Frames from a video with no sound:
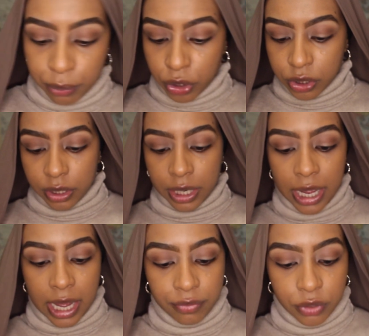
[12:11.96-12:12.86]
brush that I
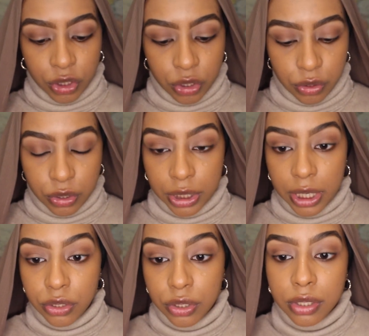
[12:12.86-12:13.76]
haven't used
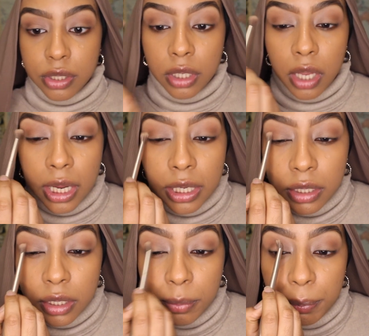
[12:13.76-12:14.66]
yet, just to
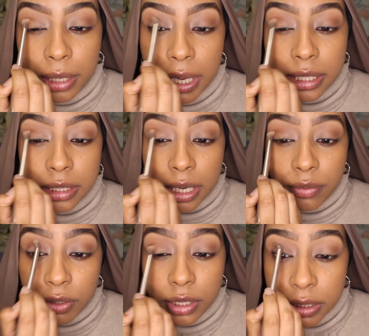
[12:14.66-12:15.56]
like blend
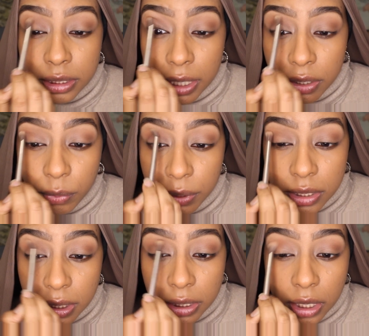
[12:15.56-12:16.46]
everything together when
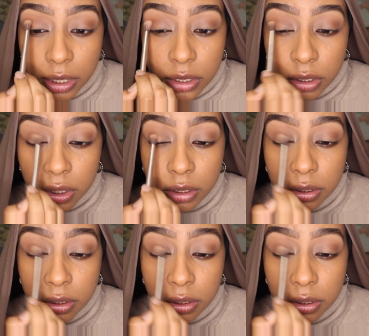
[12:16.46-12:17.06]
it's like kind of done.